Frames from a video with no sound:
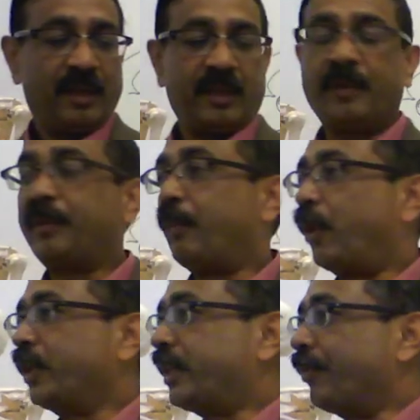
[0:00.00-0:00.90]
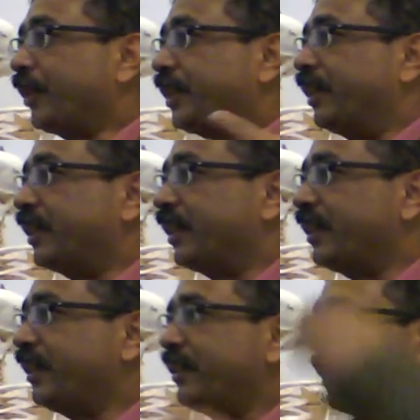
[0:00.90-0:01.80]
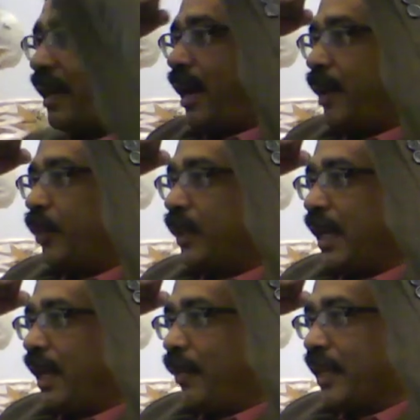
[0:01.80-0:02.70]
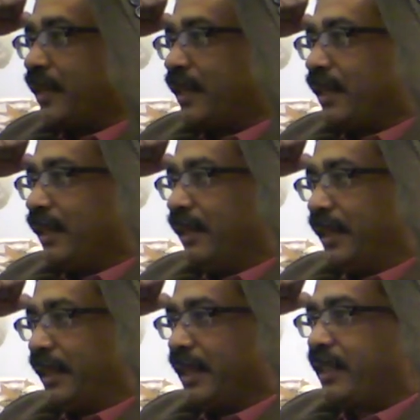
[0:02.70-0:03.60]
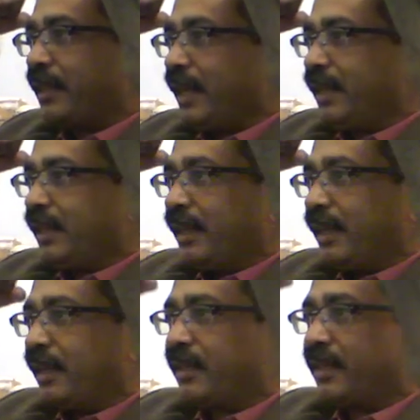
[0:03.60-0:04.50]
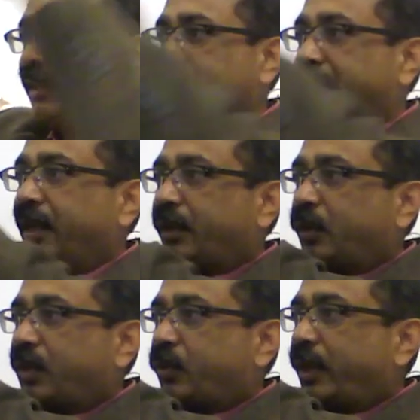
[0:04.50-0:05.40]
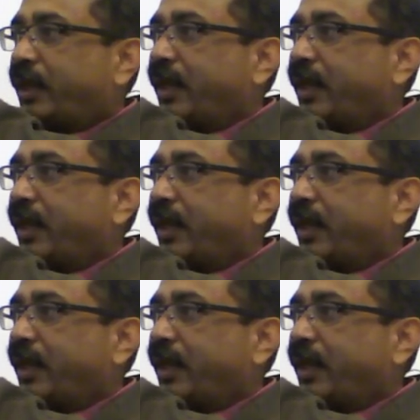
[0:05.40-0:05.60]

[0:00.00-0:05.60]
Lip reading: if the body temperature increases, hypothalamus detects that and sends signal to the sweat